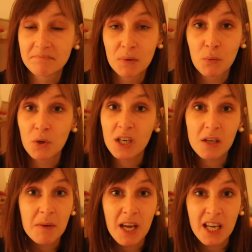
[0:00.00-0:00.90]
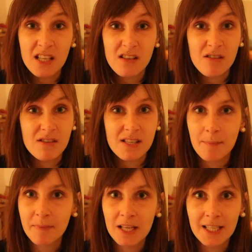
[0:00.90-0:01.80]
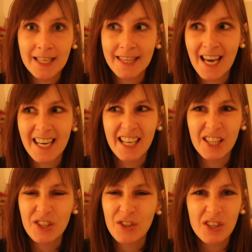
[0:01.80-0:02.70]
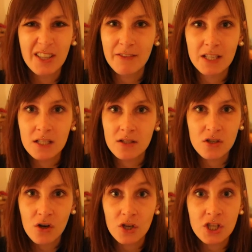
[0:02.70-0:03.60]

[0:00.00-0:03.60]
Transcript: workmates or something like that that you don't even enjoy.